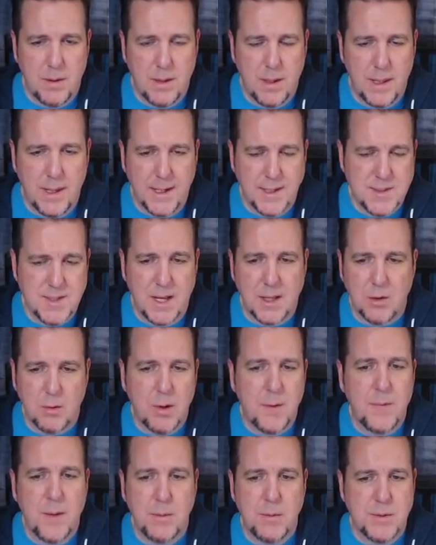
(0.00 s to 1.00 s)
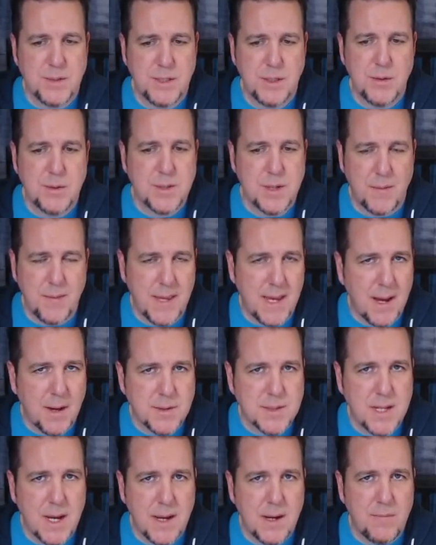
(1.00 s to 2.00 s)
an accelerant that was used on the
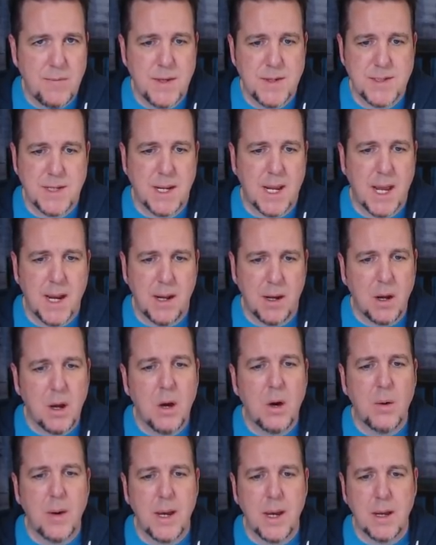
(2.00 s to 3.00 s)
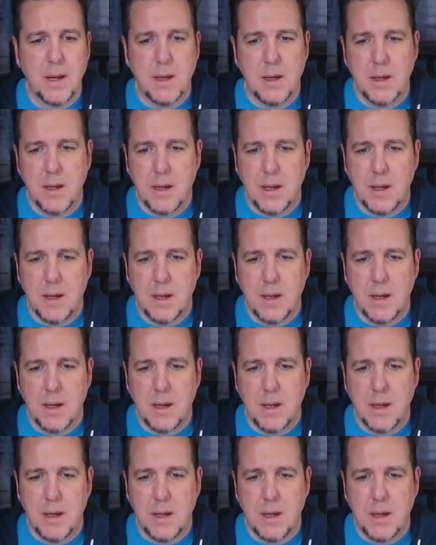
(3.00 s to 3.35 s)
outside of this to get it going?